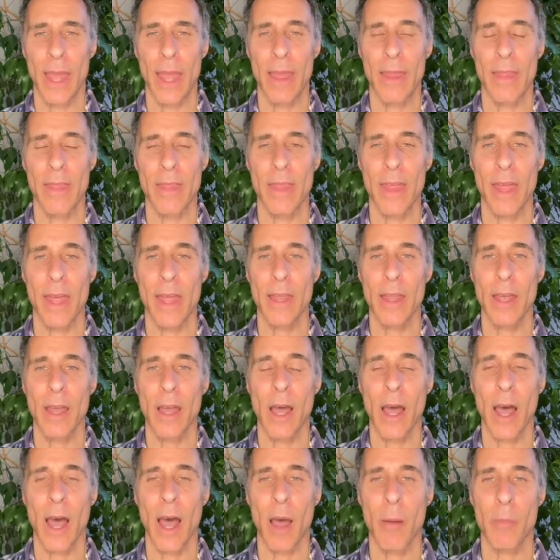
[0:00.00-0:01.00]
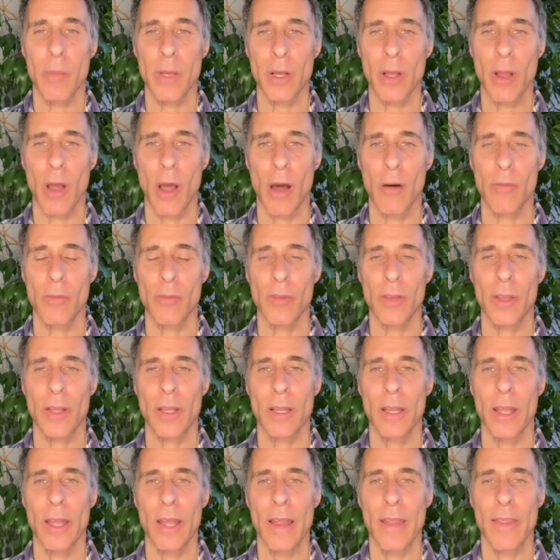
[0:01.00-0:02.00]
And then I'm in
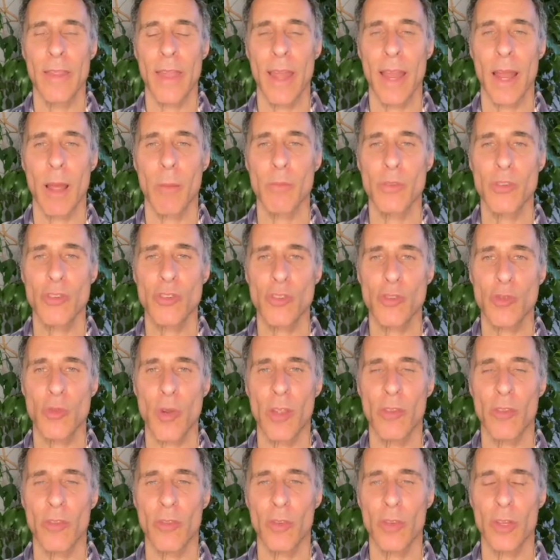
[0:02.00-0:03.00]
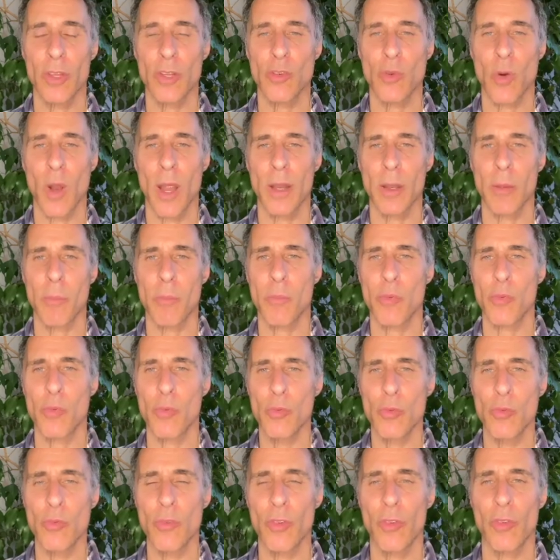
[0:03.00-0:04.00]
conflict. Then I'm stressfully trying to
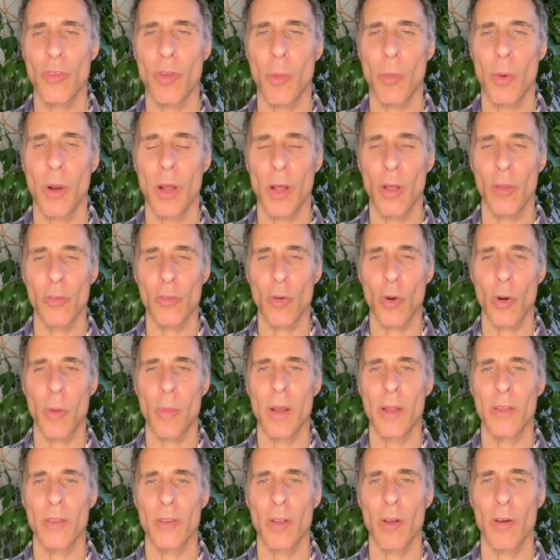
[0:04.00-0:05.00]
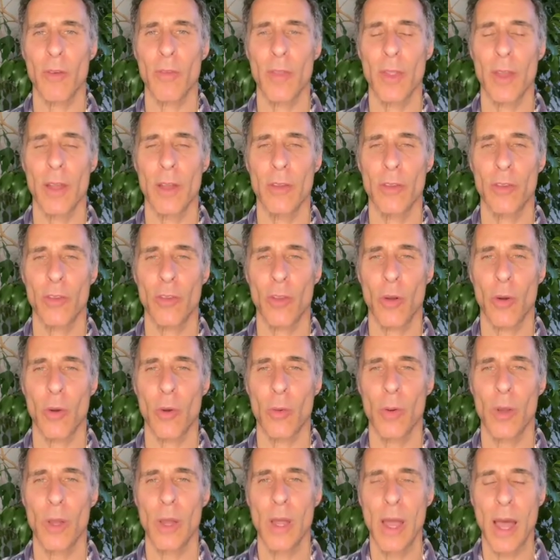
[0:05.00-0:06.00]
prove to someone else or myself that it's
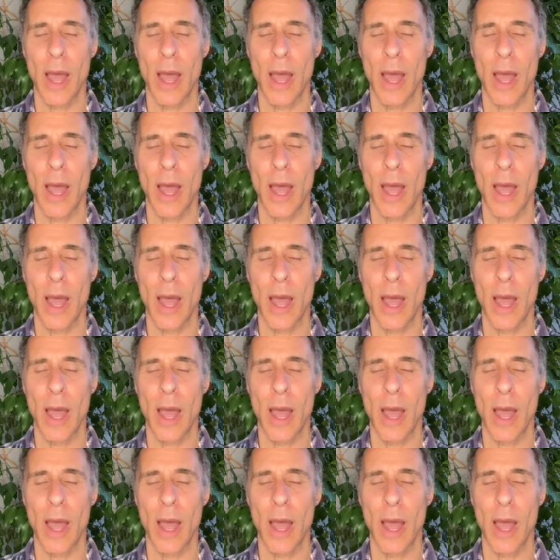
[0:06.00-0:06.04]
so.